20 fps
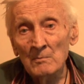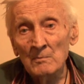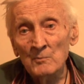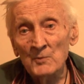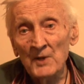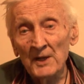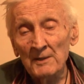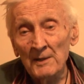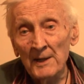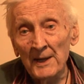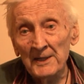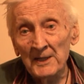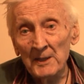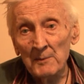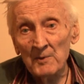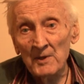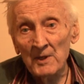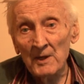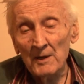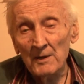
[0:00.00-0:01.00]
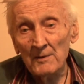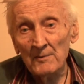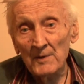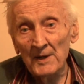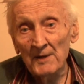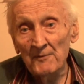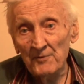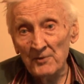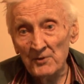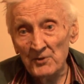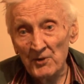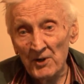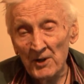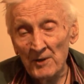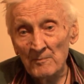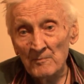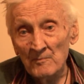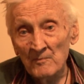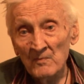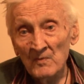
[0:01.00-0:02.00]
We had to line up with our infantry,
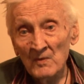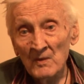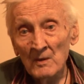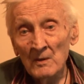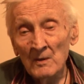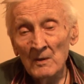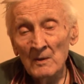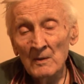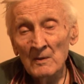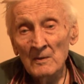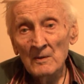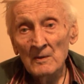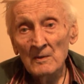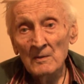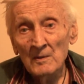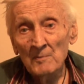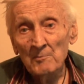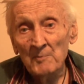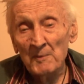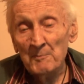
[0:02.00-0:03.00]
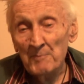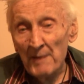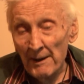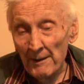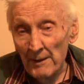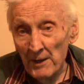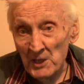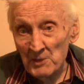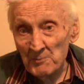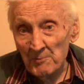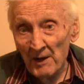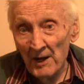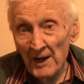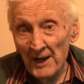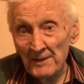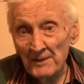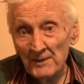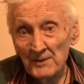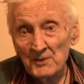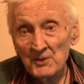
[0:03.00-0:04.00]
big barrage
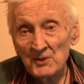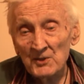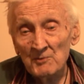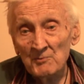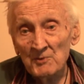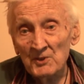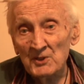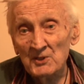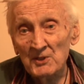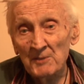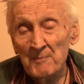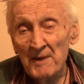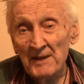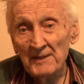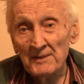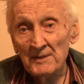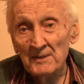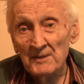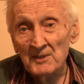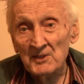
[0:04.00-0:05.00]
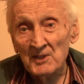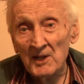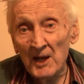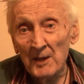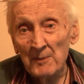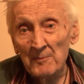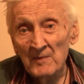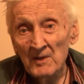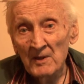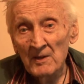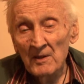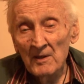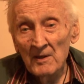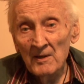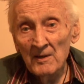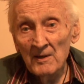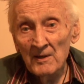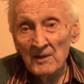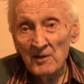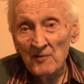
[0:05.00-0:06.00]
behind us. We just made it in time,
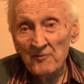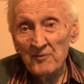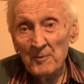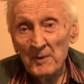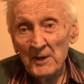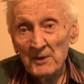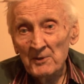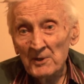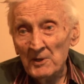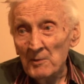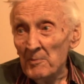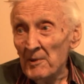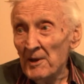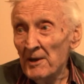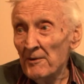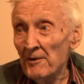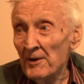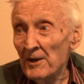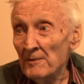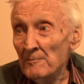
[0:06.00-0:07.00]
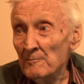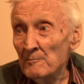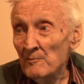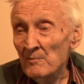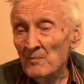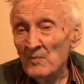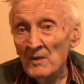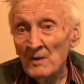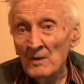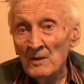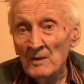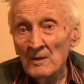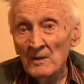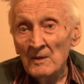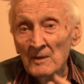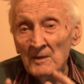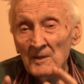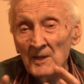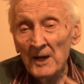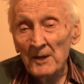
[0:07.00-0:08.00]
and off we went on a bearing.
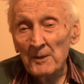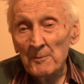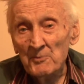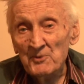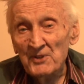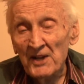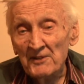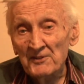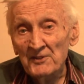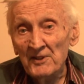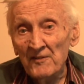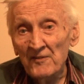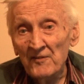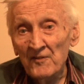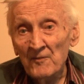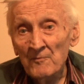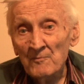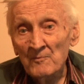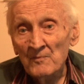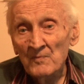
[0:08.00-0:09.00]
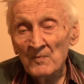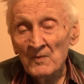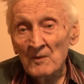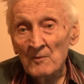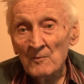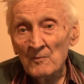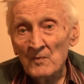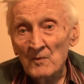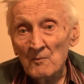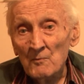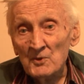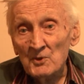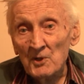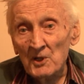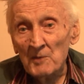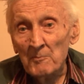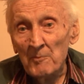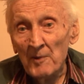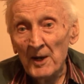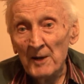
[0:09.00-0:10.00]
And our objective was
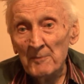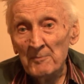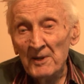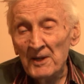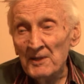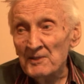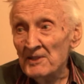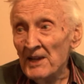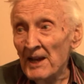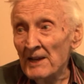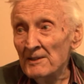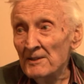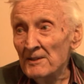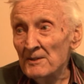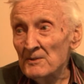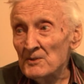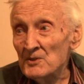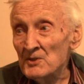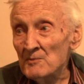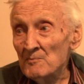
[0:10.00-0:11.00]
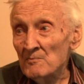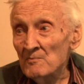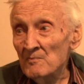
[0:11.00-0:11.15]
occupied by Italians.